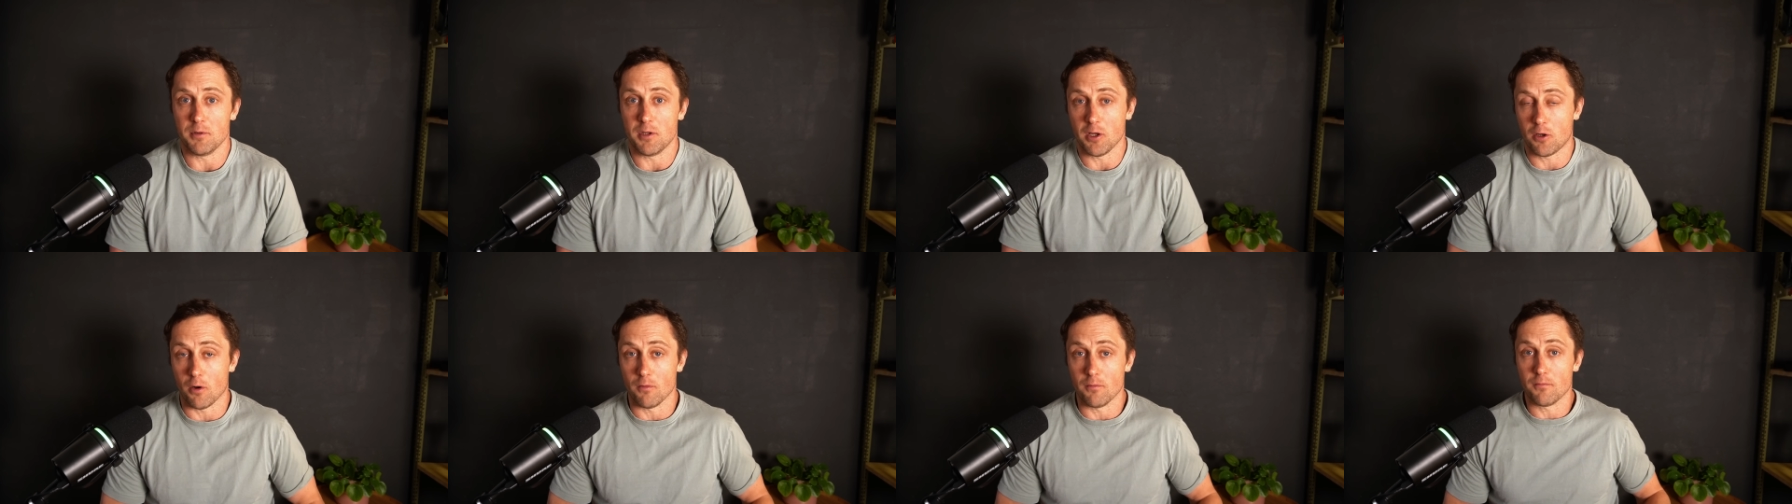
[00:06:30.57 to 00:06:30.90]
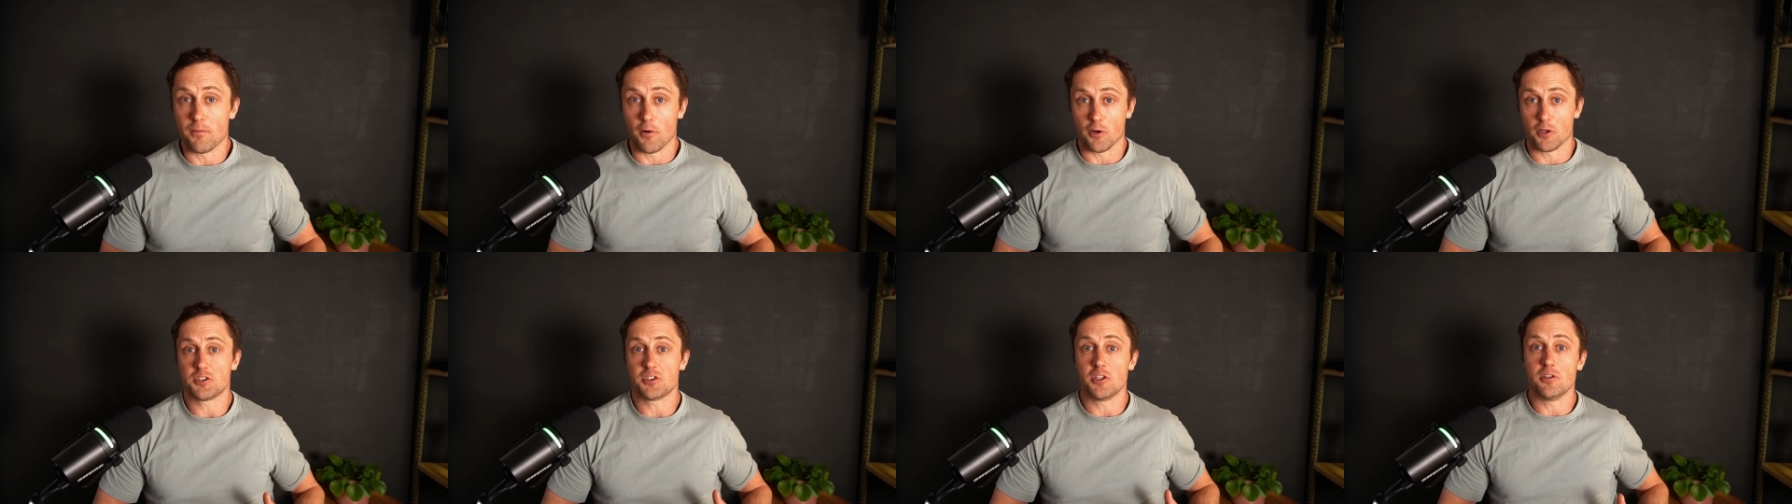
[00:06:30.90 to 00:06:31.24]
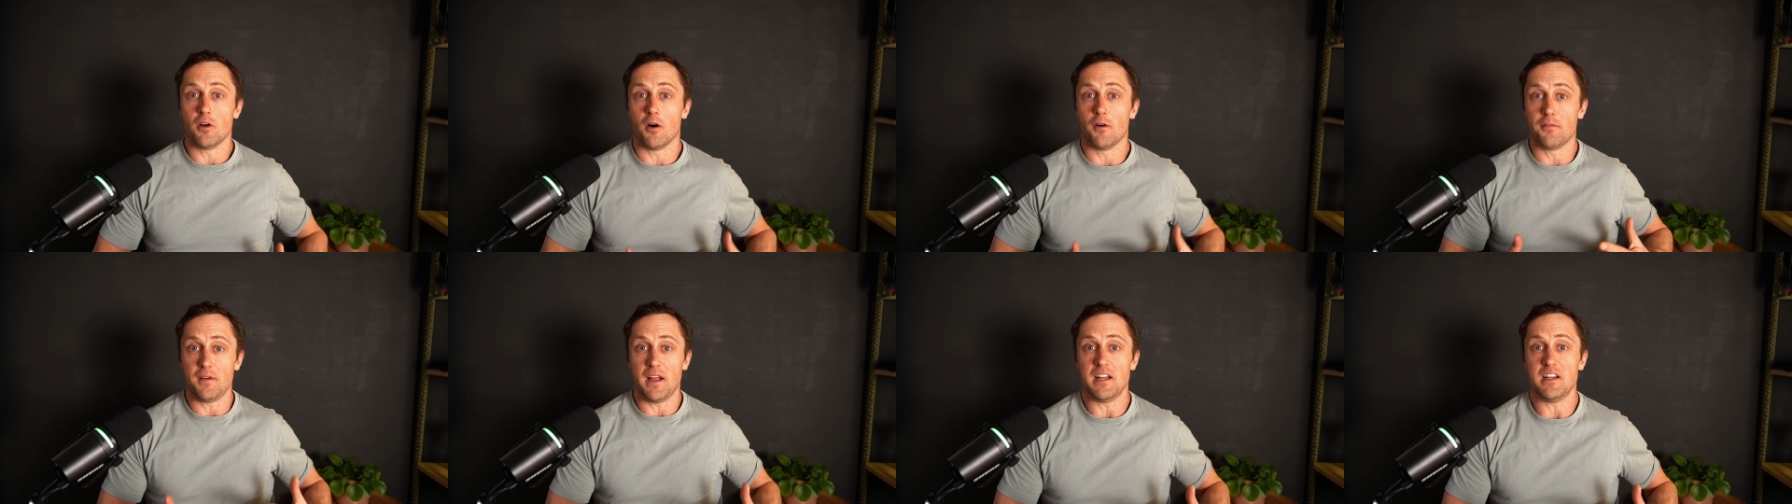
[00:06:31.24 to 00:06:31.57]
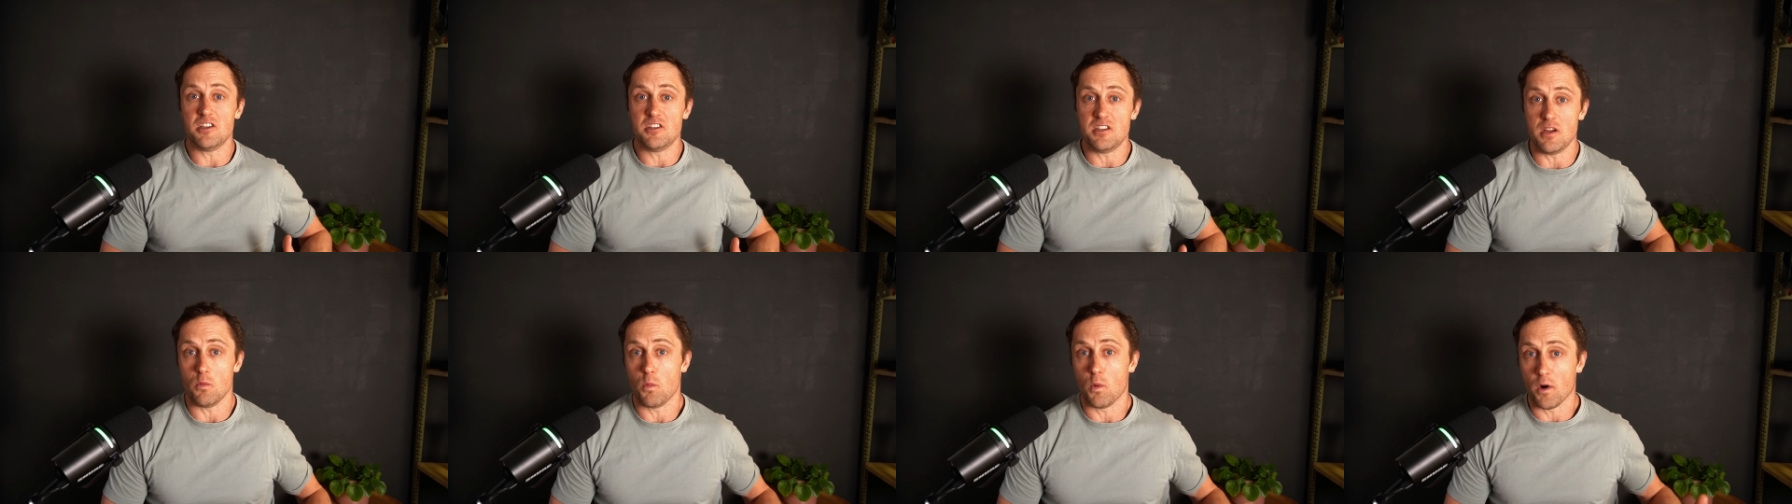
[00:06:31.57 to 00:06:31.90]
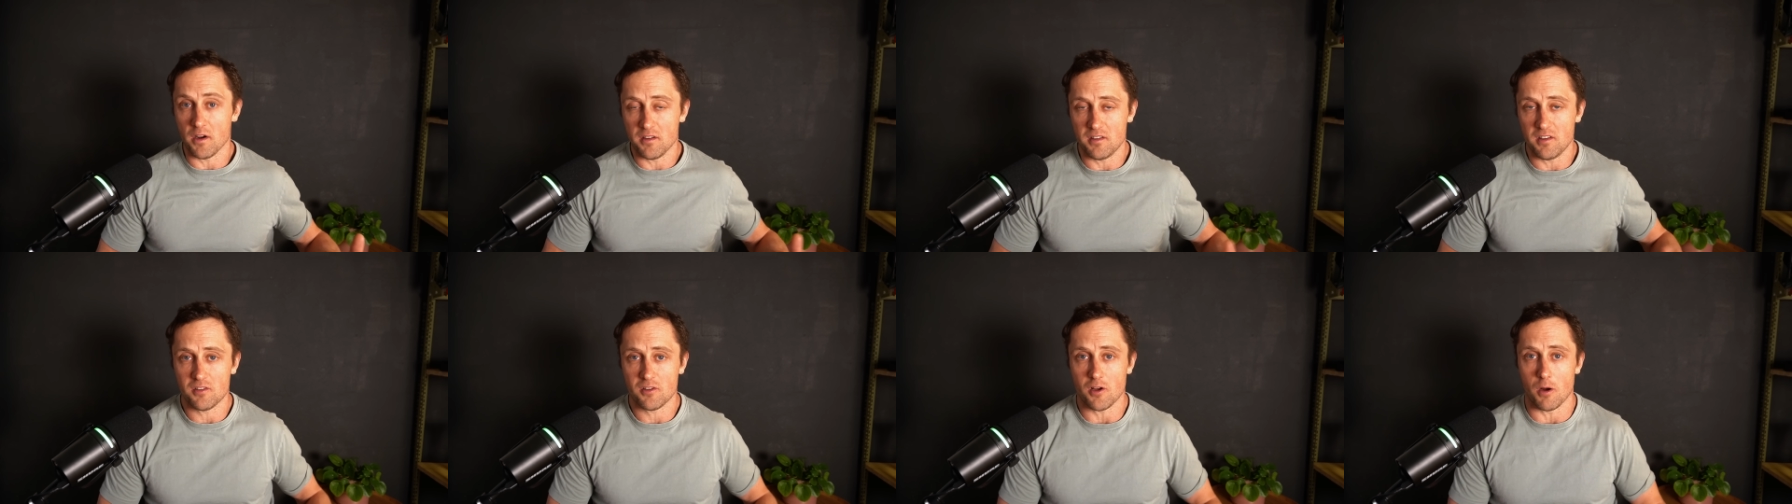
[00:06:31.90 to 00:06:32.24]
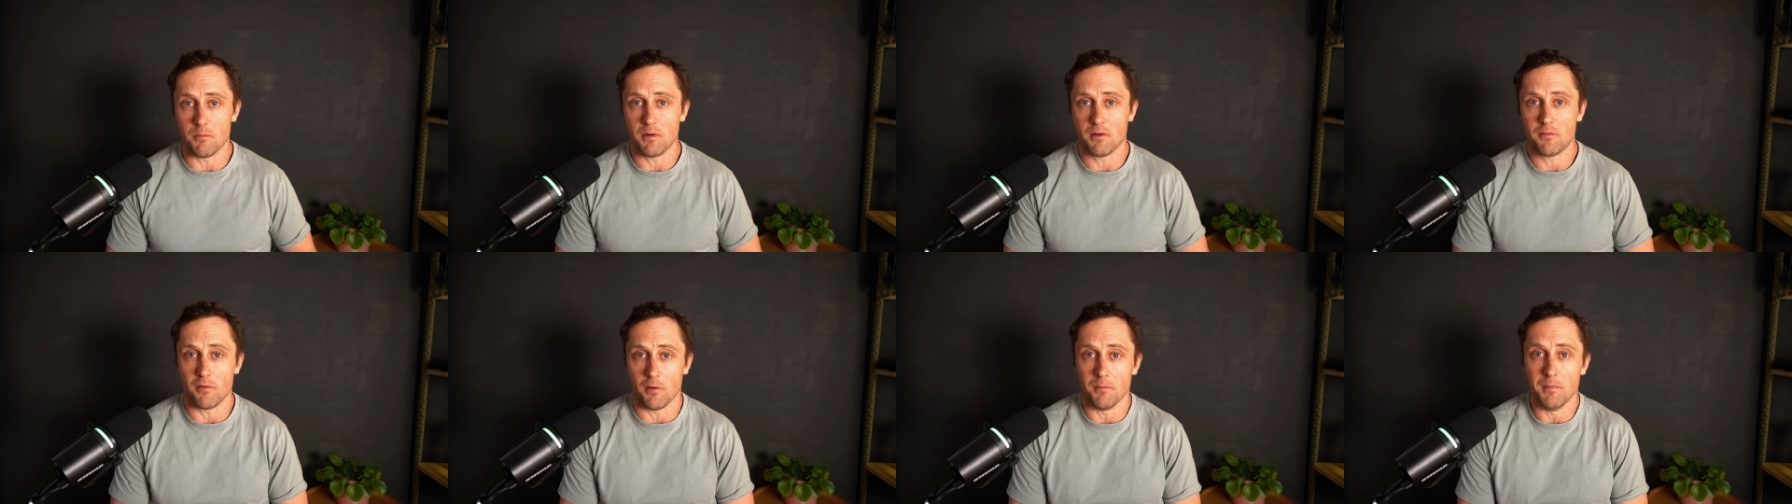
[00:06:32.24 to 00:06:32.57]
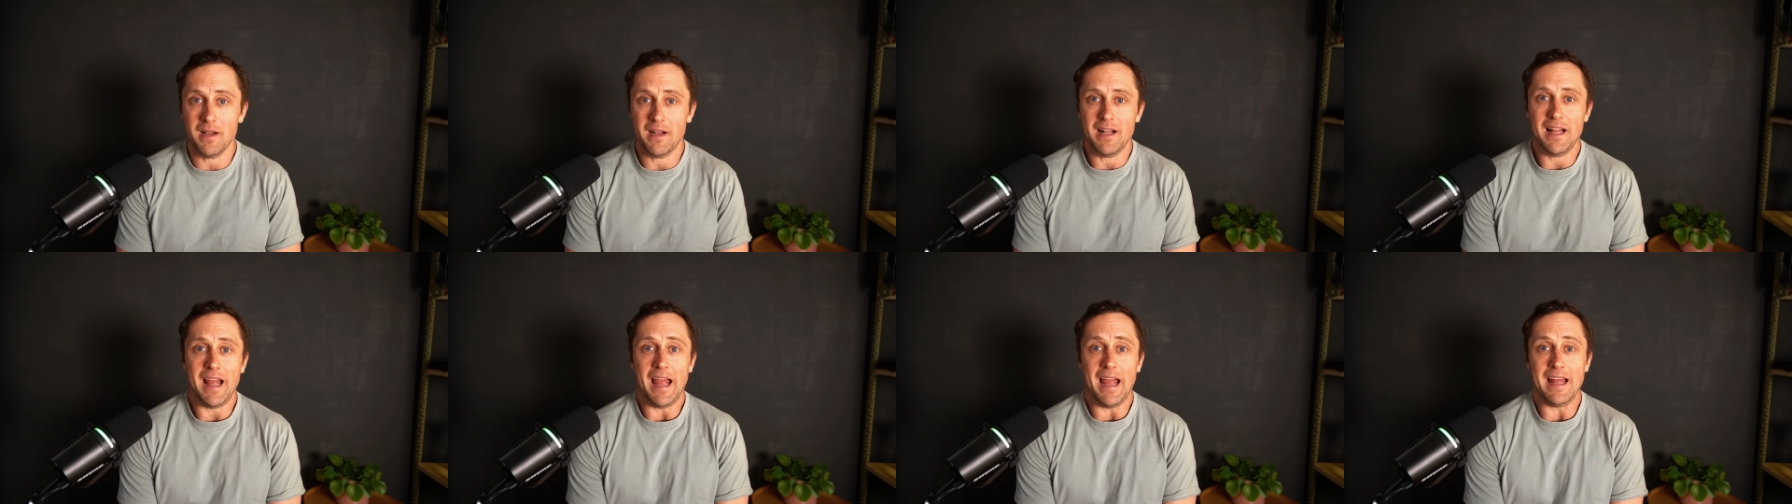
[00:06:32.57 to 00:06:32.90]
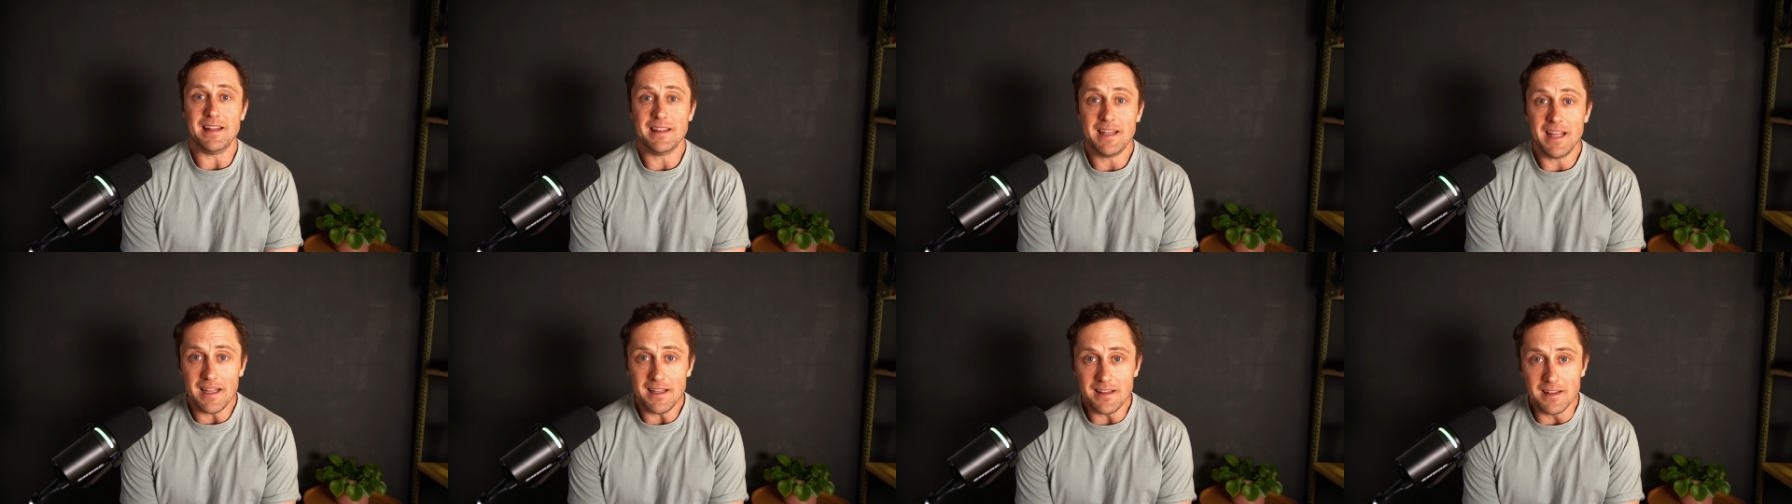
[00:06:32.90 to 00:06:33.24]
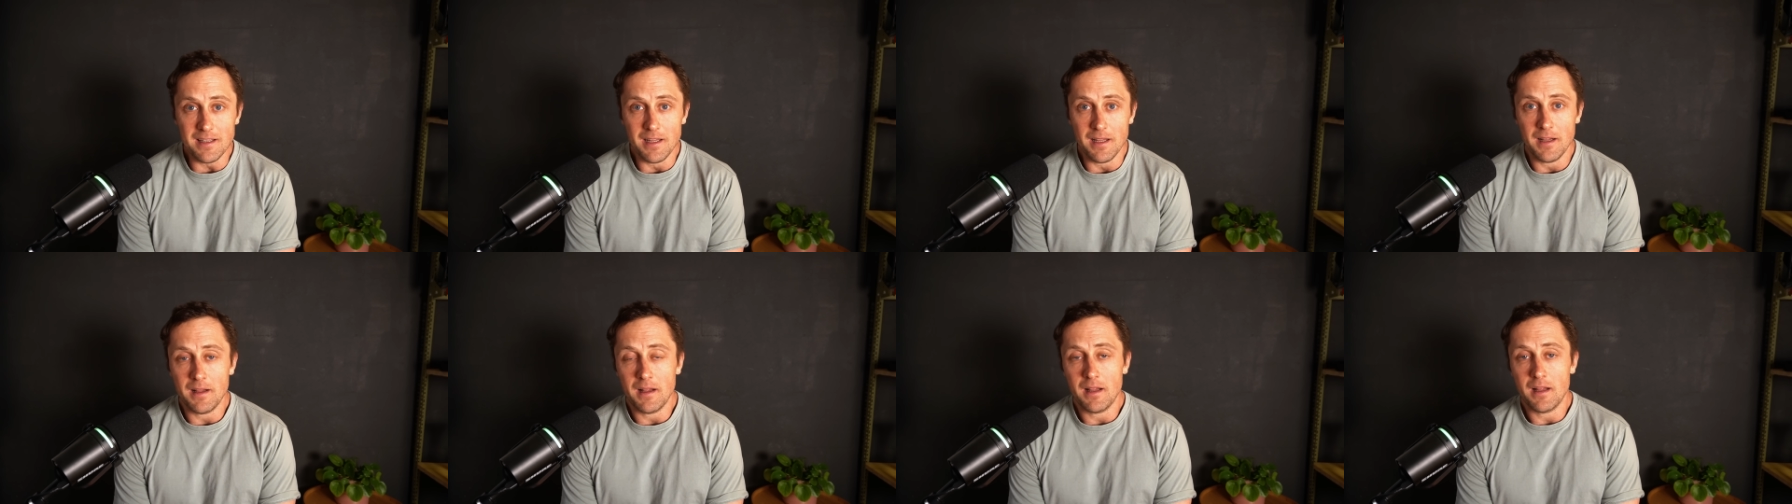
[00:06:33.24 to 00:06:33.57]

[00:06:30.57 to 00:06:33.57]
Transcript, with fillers: The conversion of energy, where is this coming from? And then